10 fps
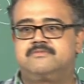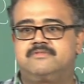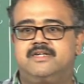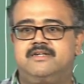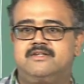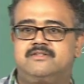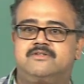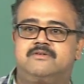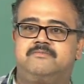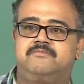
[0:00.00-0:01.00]
Yeah,
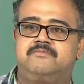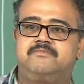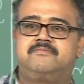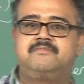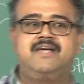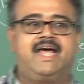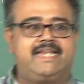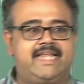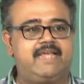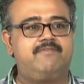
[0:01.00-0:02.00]
so
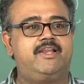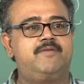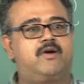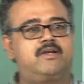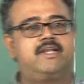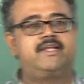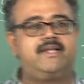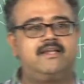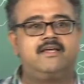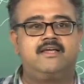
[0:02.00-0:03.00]
naively modeling
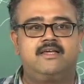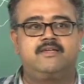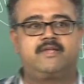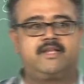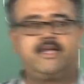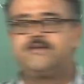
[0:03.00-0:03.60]
it, you can get